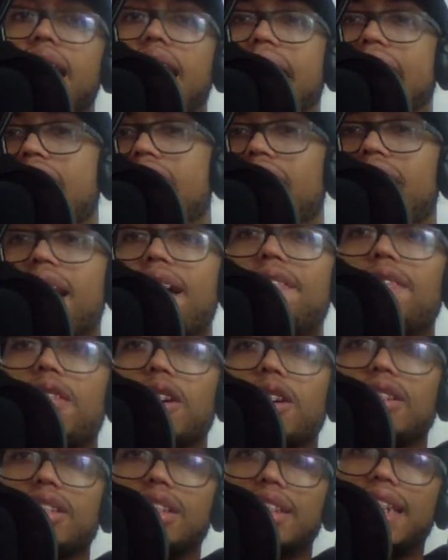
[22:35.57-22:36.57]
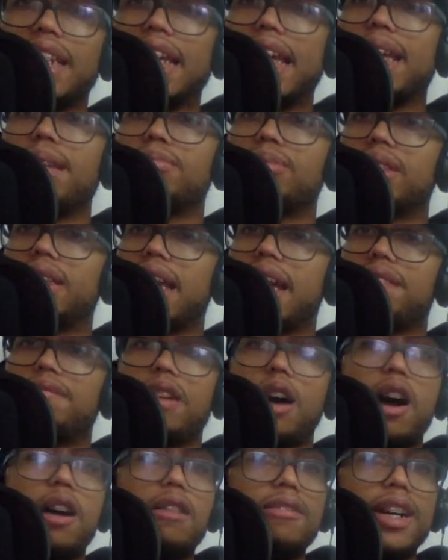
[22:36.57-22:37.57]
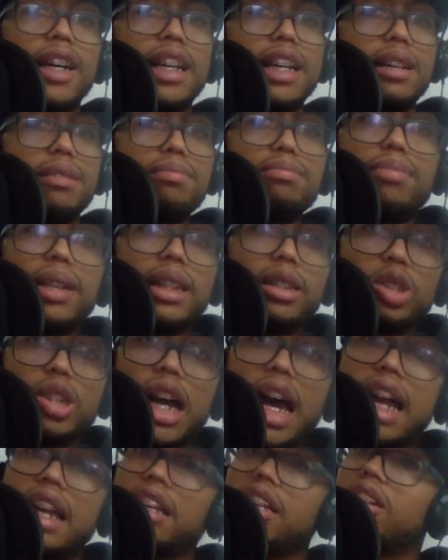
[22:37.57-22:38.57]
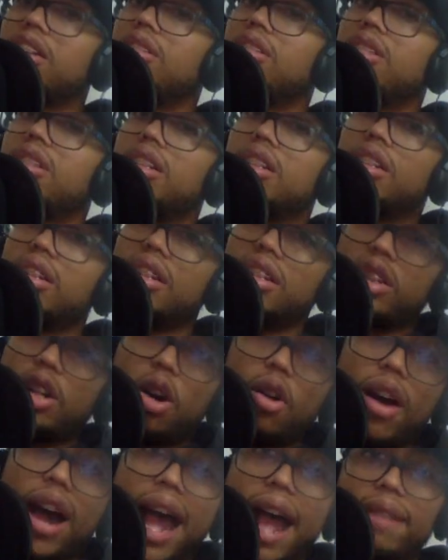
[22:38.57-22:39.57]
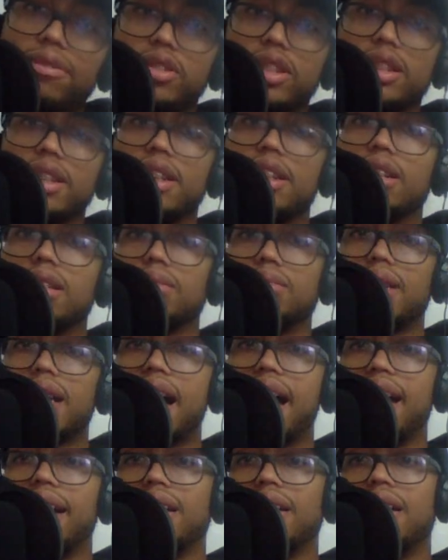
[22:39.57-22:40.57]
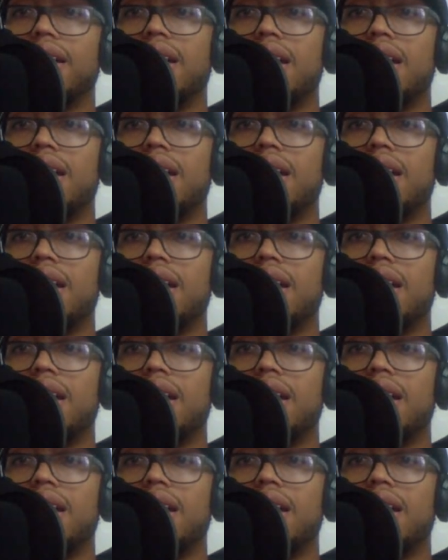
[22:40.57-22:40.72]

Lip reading: However, teams have already been trying to go after him. Like,